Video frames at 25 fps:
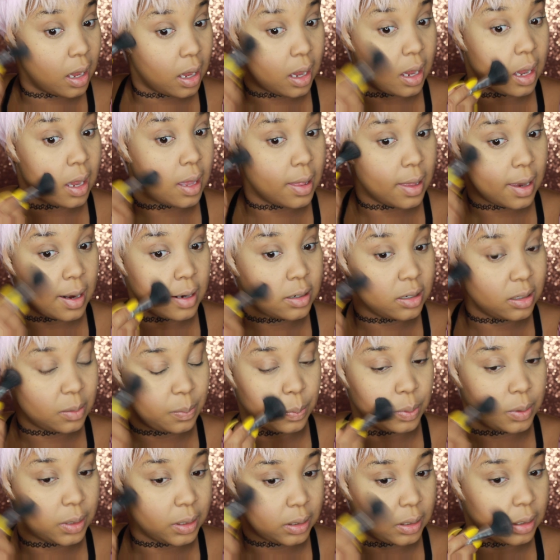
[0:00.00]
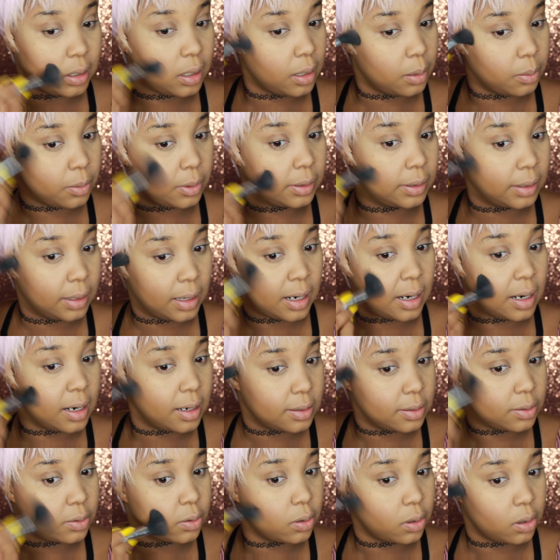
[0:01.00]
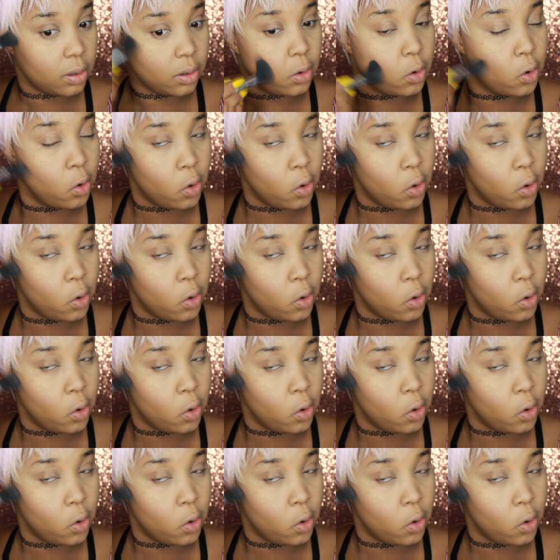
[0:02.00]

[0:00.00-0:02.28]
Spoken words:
and I just blend it in with the contour.